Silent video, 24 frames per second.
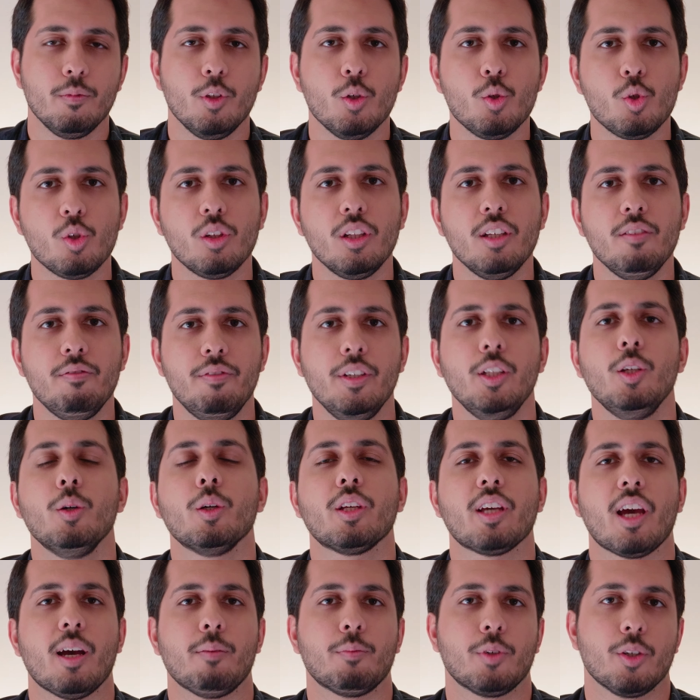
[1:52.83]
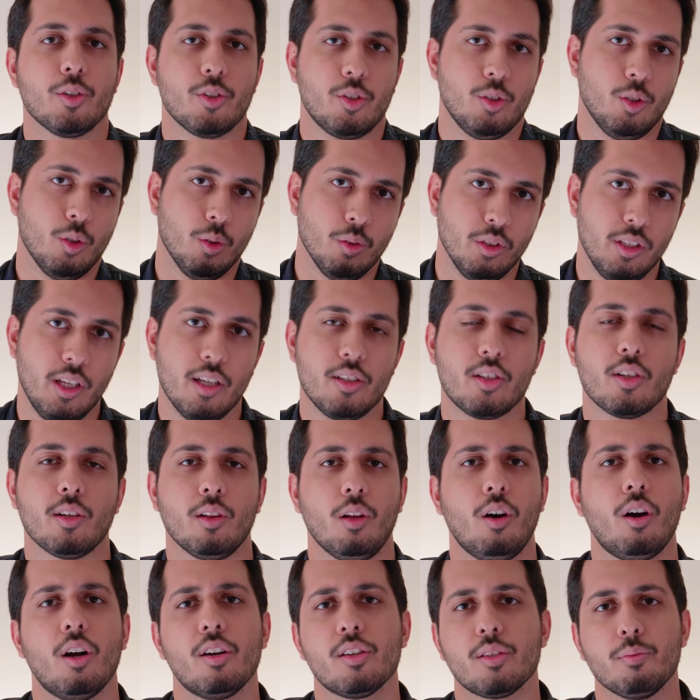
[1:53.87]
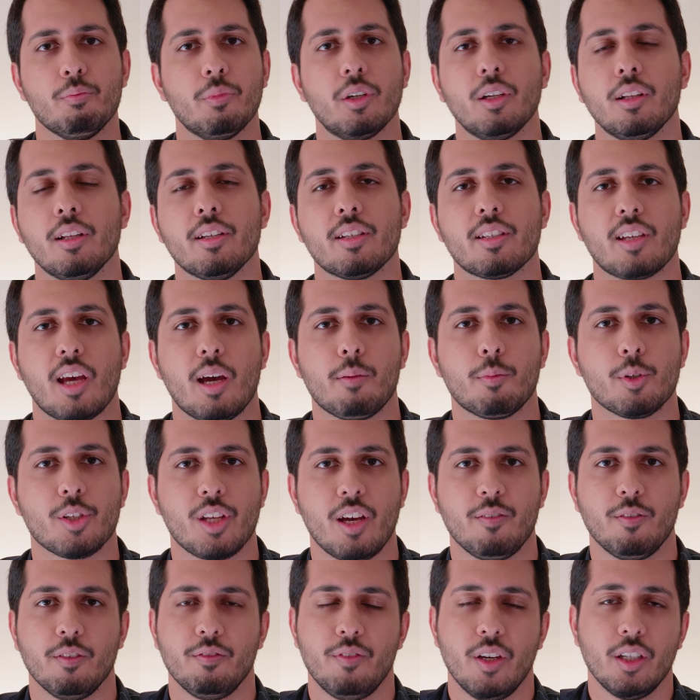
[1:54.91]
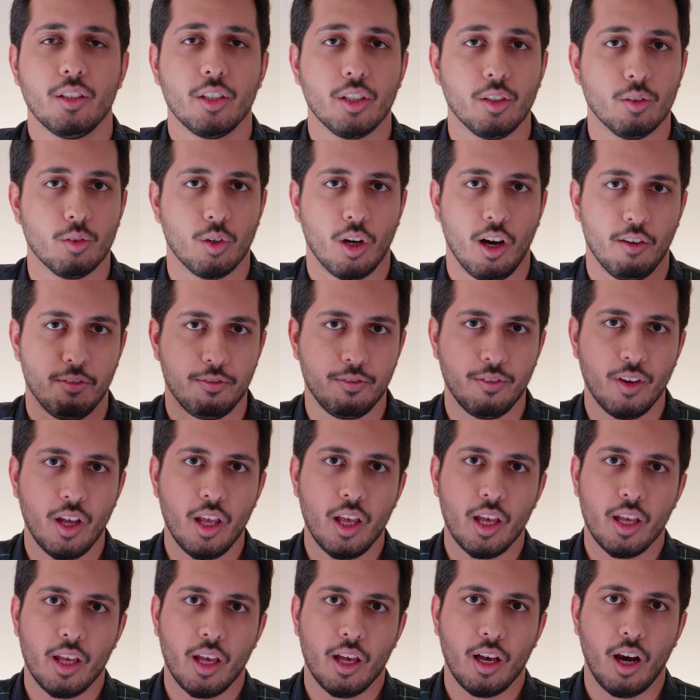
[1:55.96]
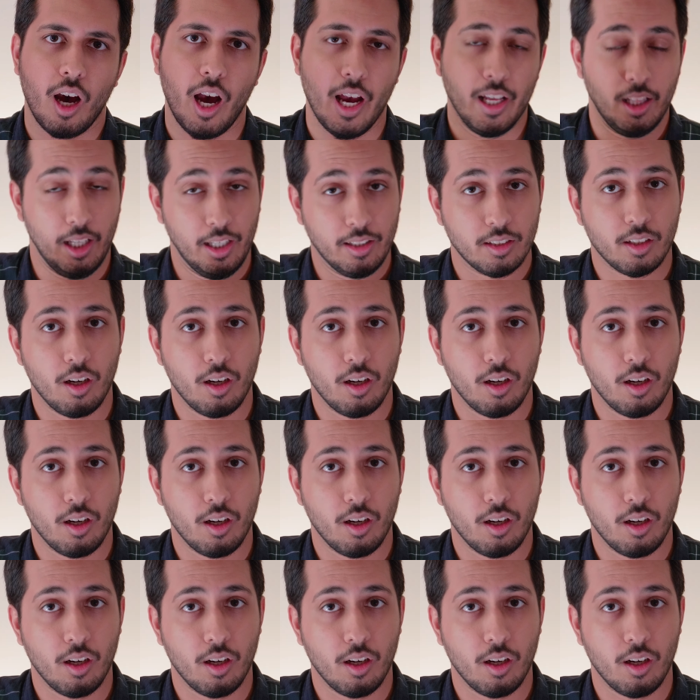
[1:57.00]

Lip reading: Usually video cameras, DSLRs, mirrorless cameras have a very rough highlight